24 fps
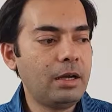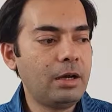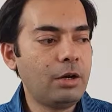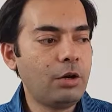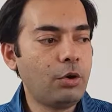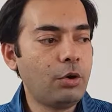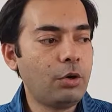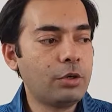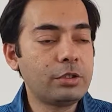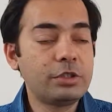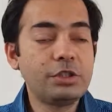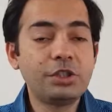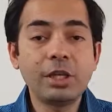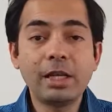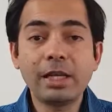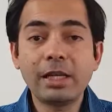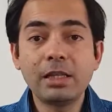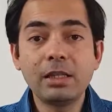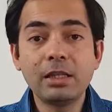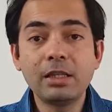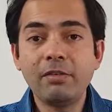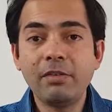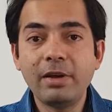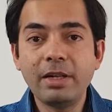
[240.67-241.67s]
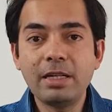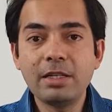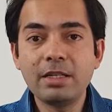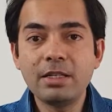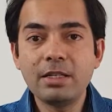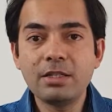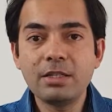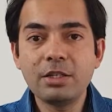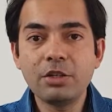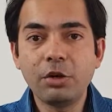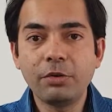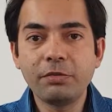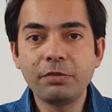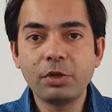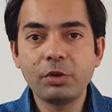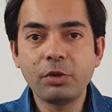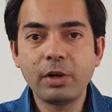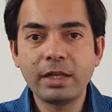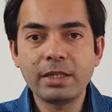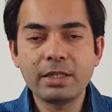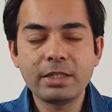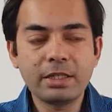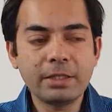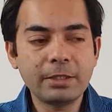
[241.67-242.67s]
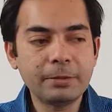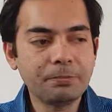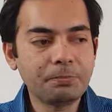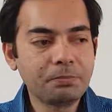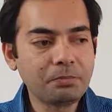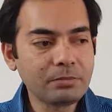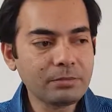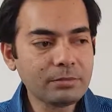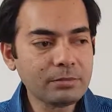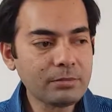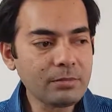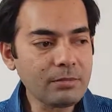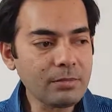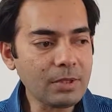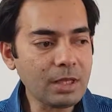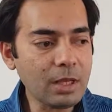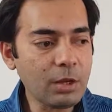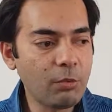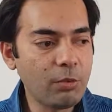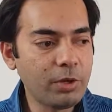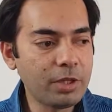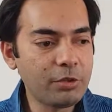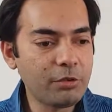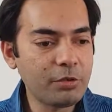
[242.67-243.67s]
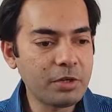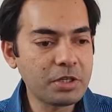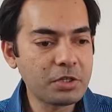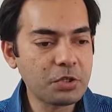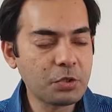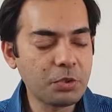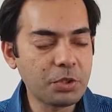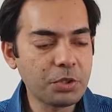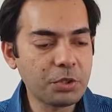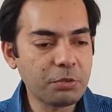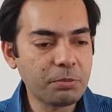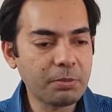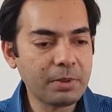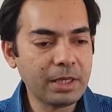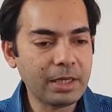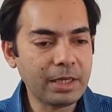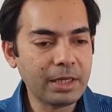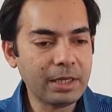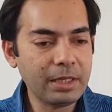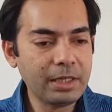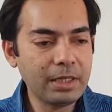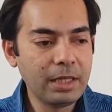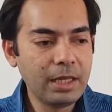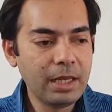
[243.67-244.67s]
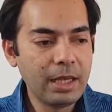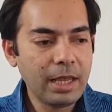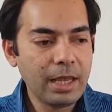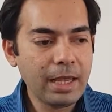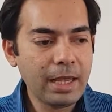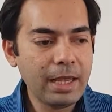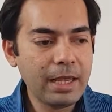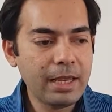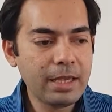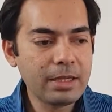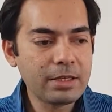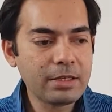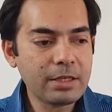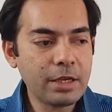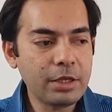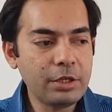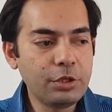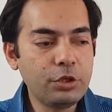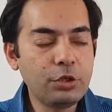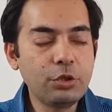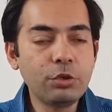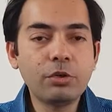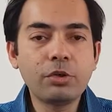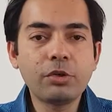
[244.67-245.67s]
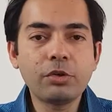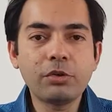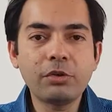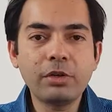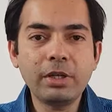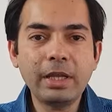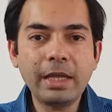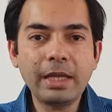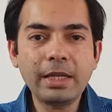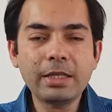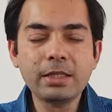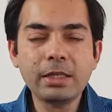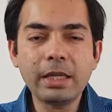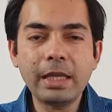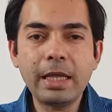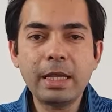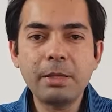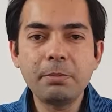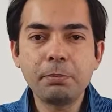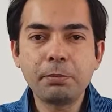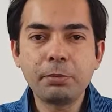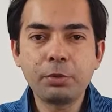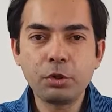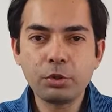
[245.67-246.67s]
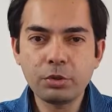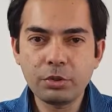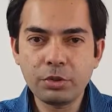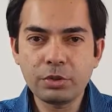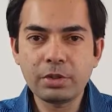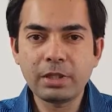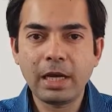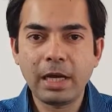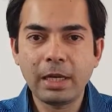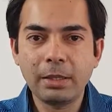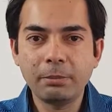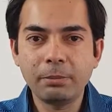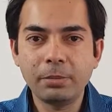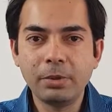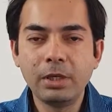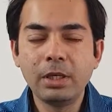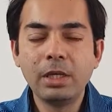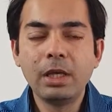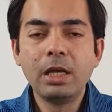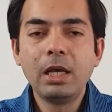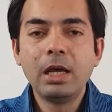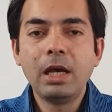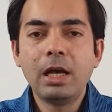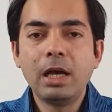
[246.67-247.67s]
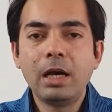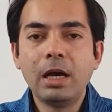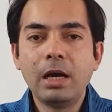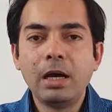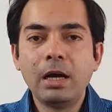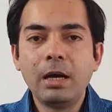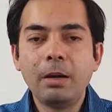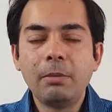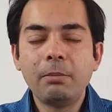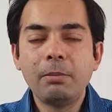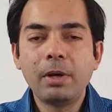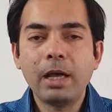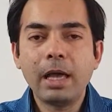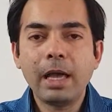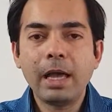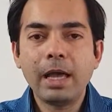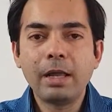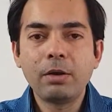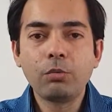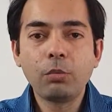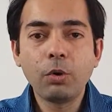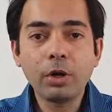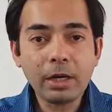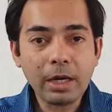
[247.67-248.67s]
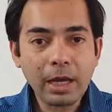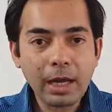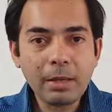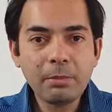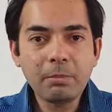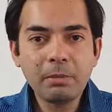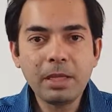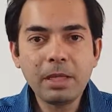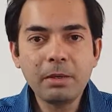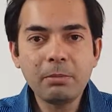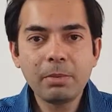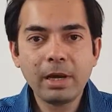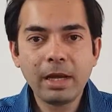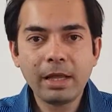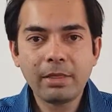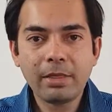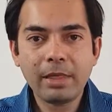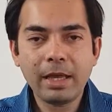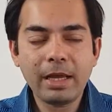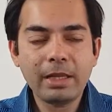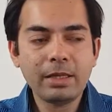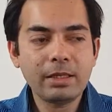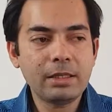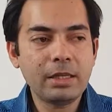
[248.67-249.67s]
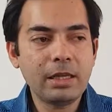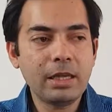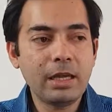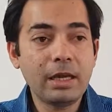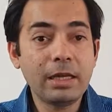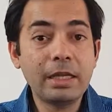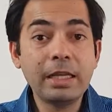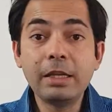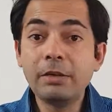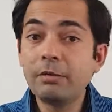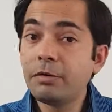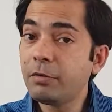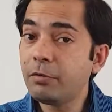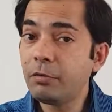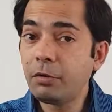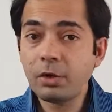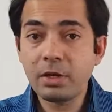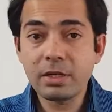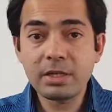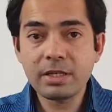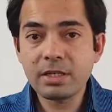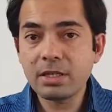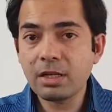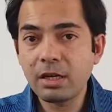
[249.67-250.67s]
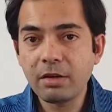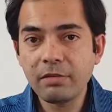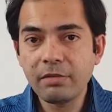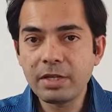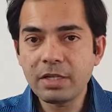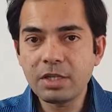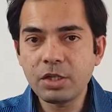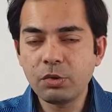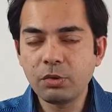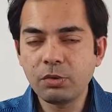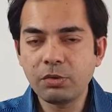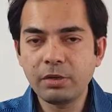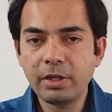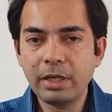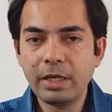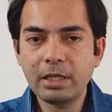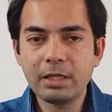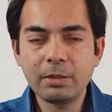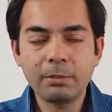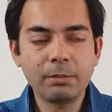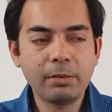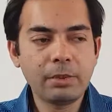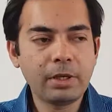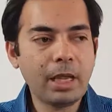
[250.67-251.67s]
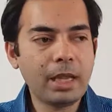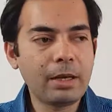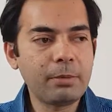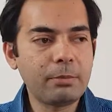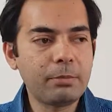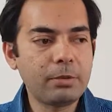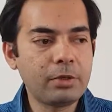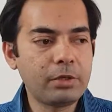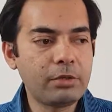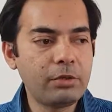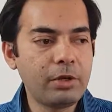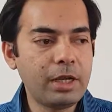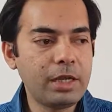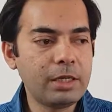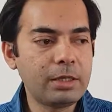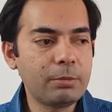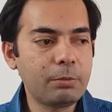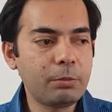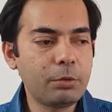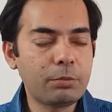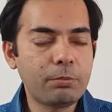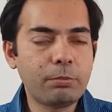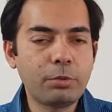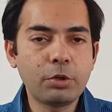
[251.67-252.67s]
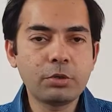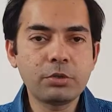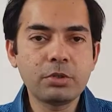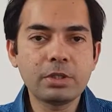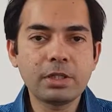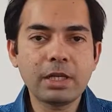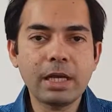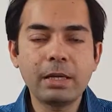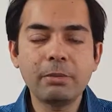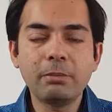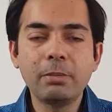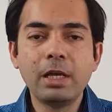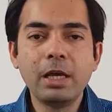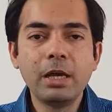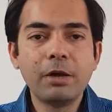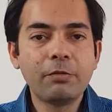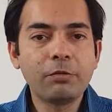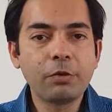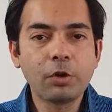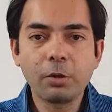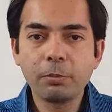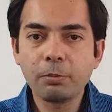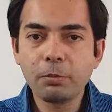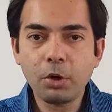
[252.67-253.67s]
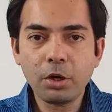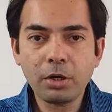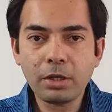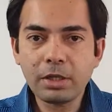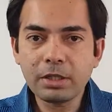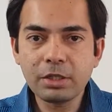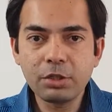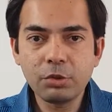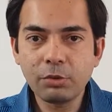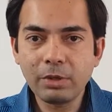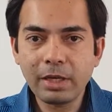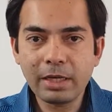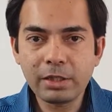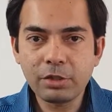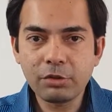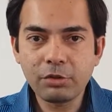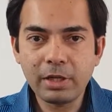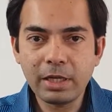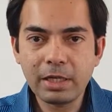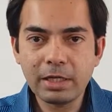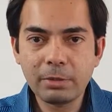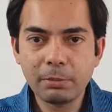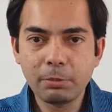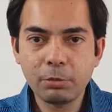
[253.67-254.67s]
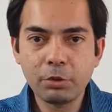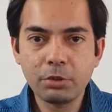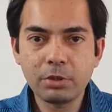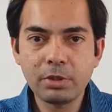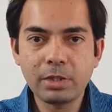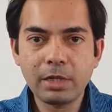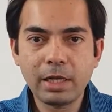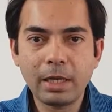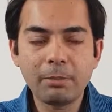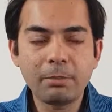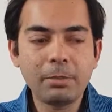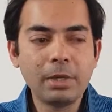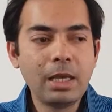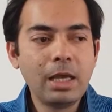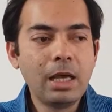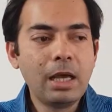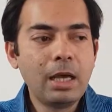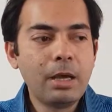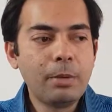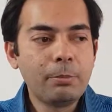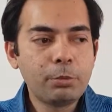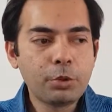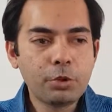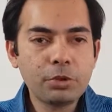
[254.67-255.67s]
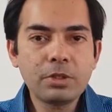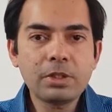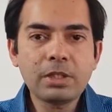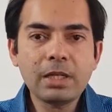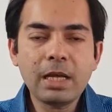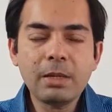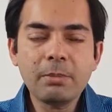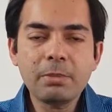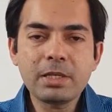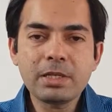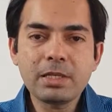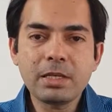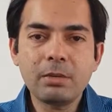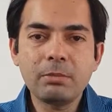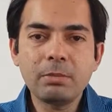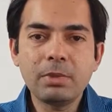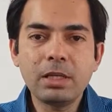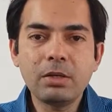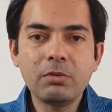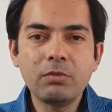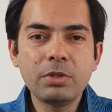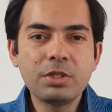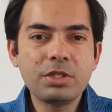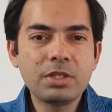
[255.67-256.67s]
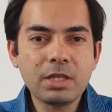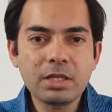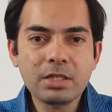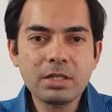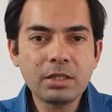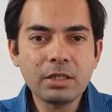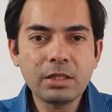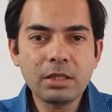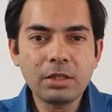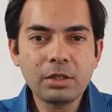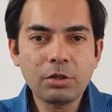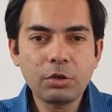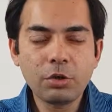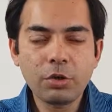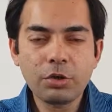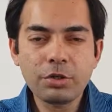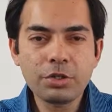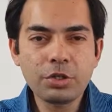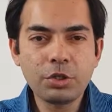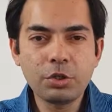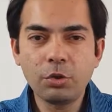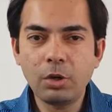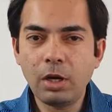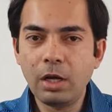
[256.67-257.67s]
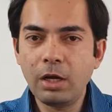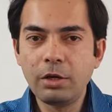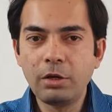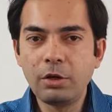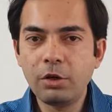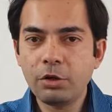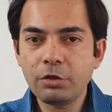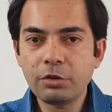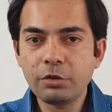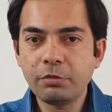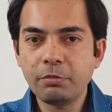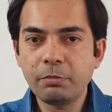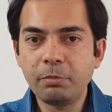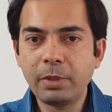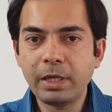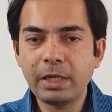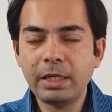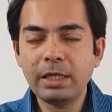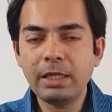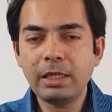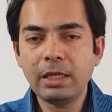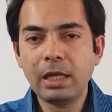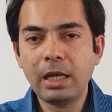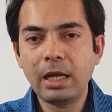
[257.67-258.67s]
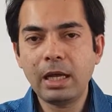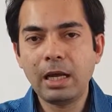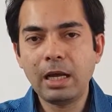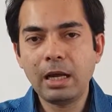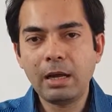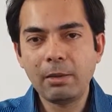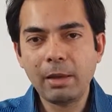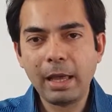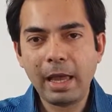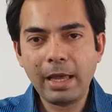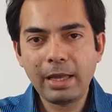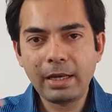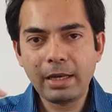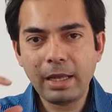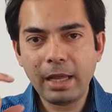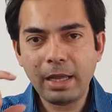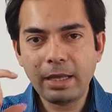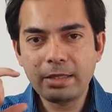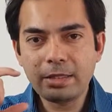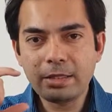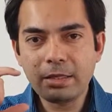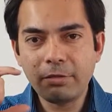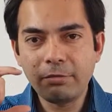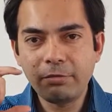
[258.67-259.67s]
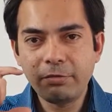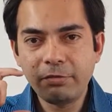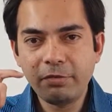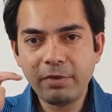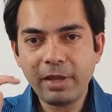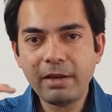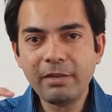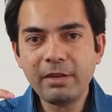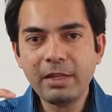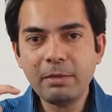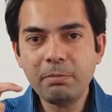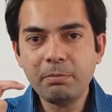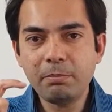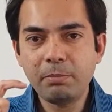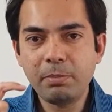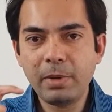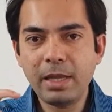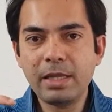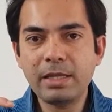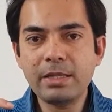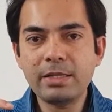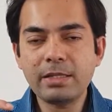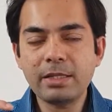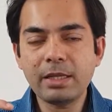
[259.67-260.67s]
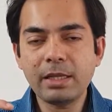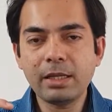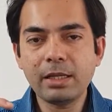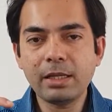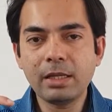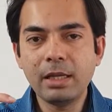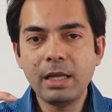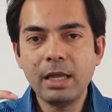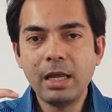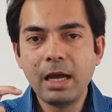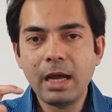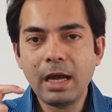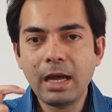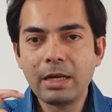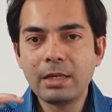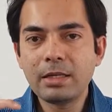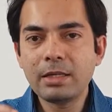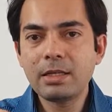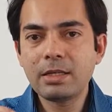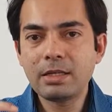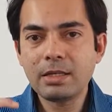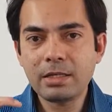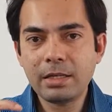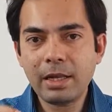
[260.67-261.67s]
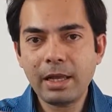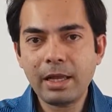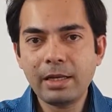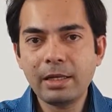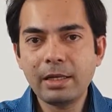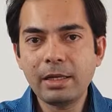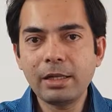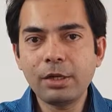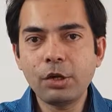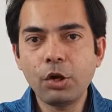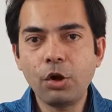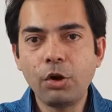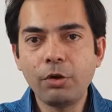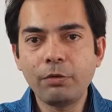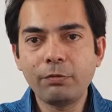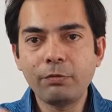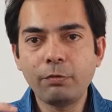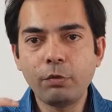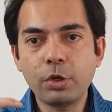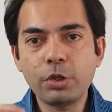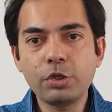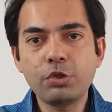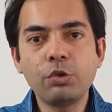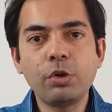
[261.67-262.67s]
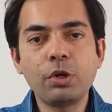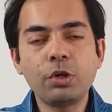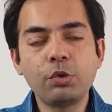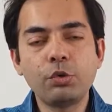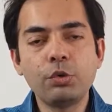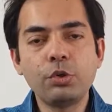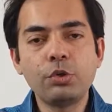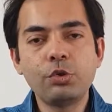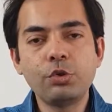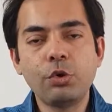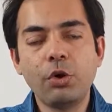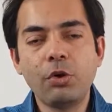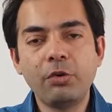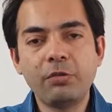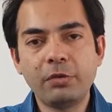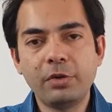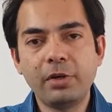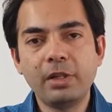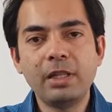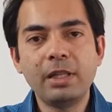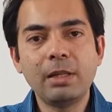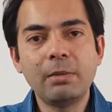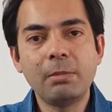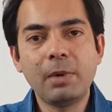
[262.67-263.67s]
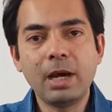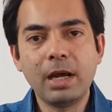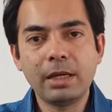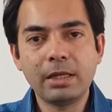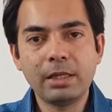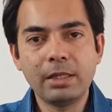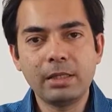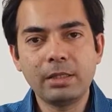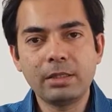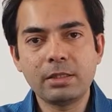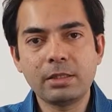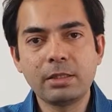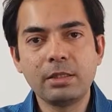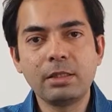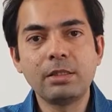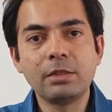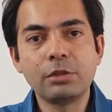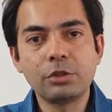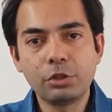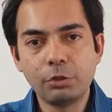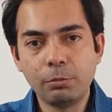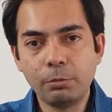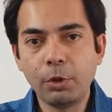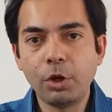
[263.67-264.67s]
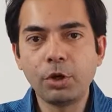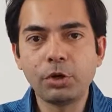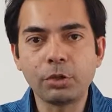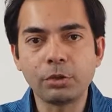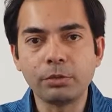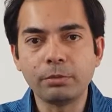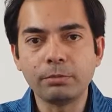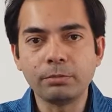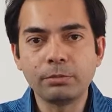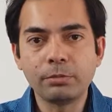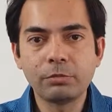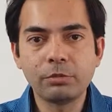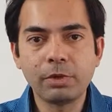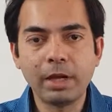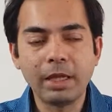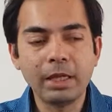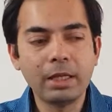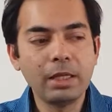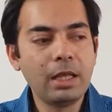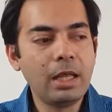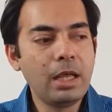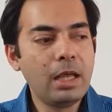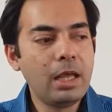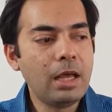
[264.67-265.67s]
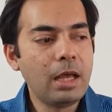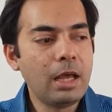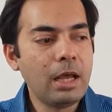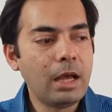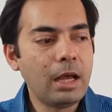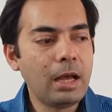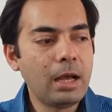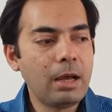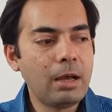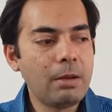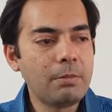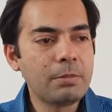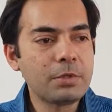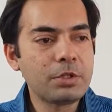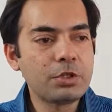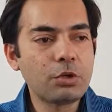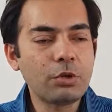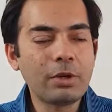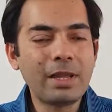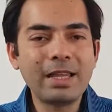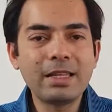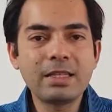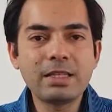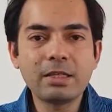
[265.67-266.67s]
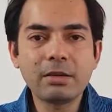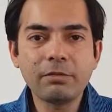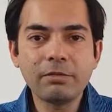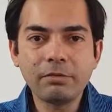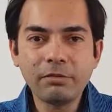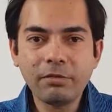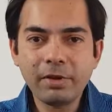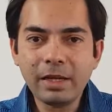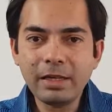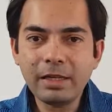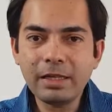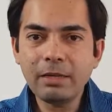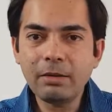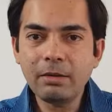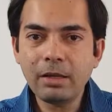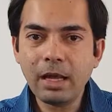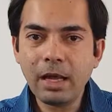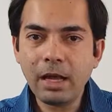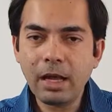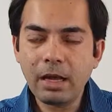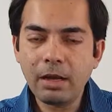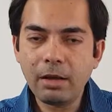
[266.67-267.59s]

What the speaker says: or checking the validity of your idea, whether it's going to be a hit, is you create a prototype. And what I mean by that, even for a service, you can create a prototype. For a product, you can create a prototype. Prototype is something which doesn't cost you a lot of money, and it's a very basic understanding of what you are going to offer in the market tomorrow, right? So it's a very